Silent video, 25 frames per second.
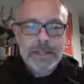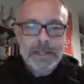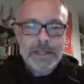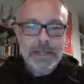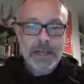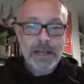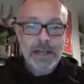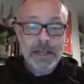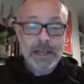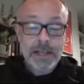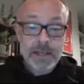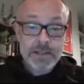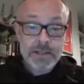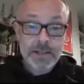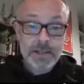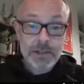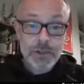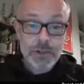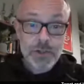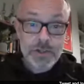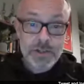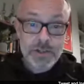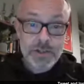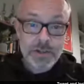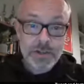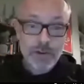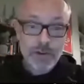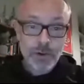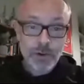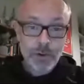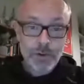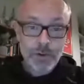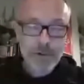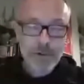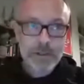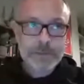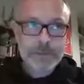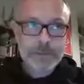he is not just an
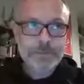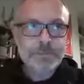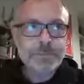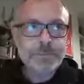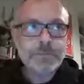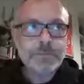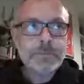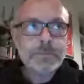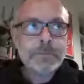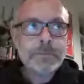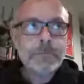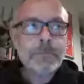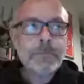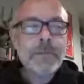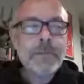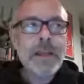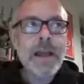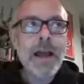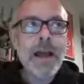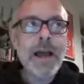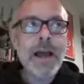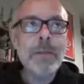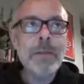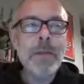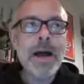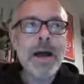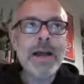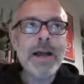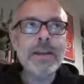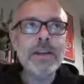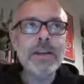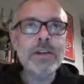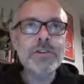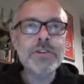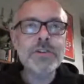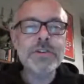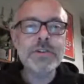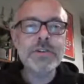author and not
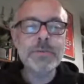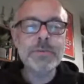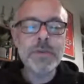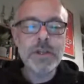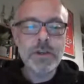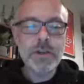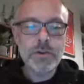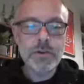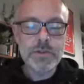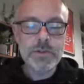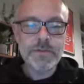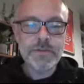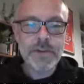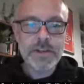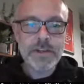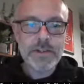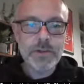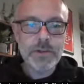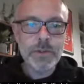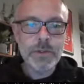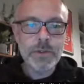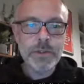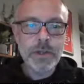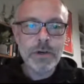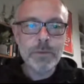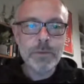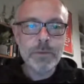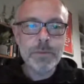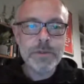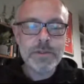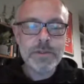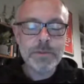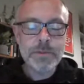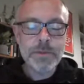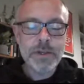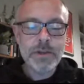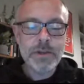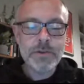just somebody whose face you will know, but
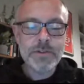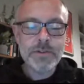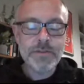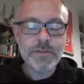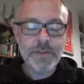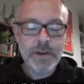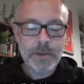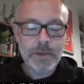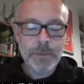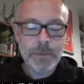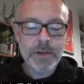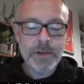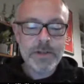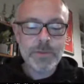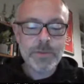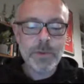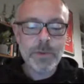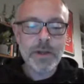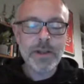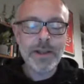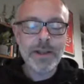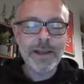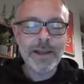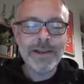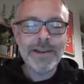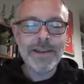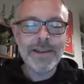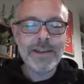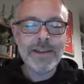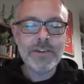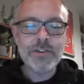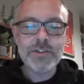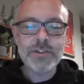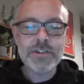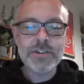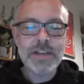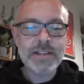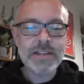somebody who's a friend of mine as well, and he
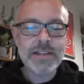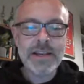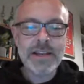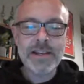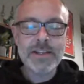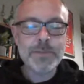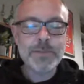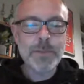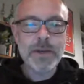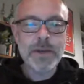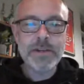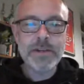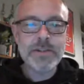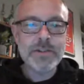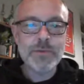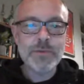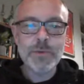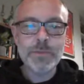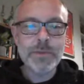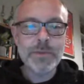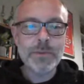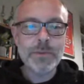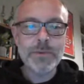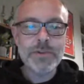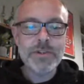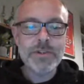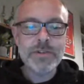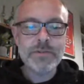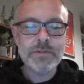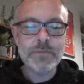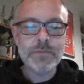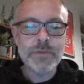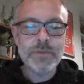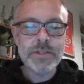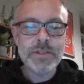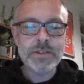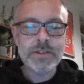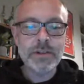just has endless patience with me, which is
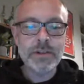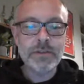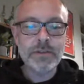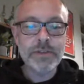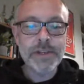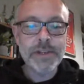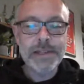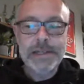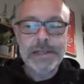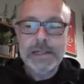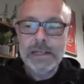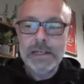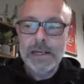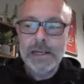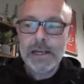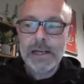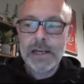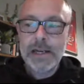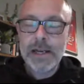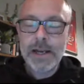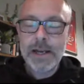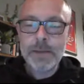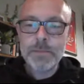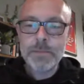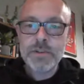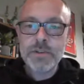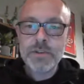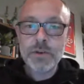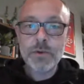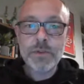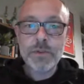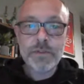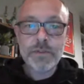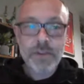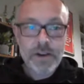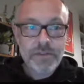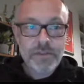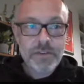lovely. So the
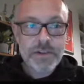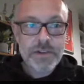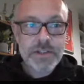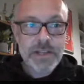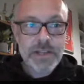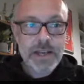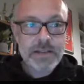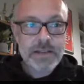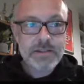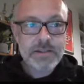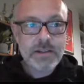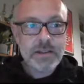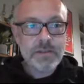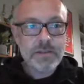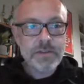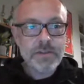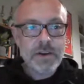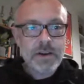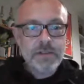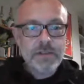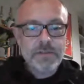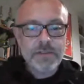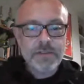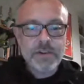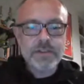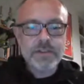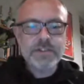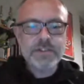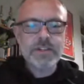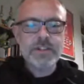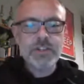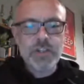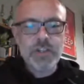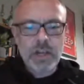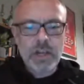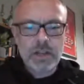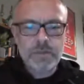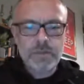very first guest and the very first
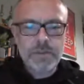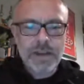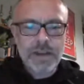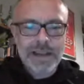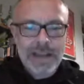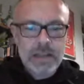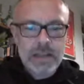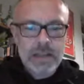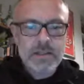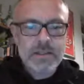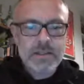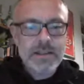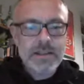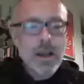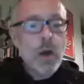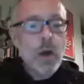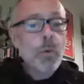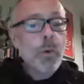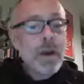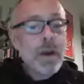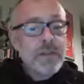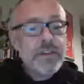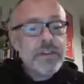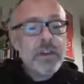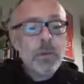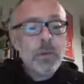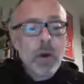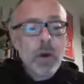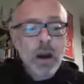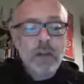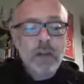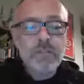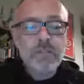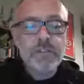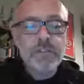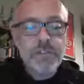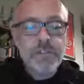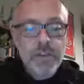shelf analysis, wherever you
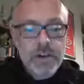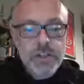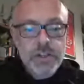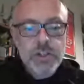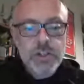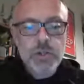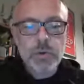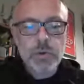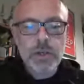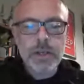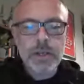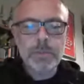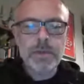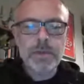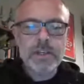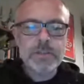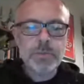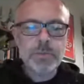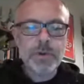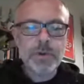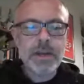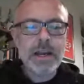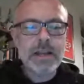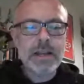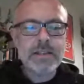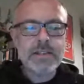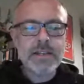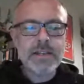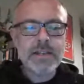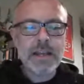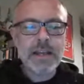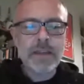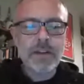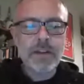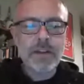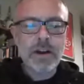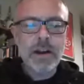are virtually, please put your hands together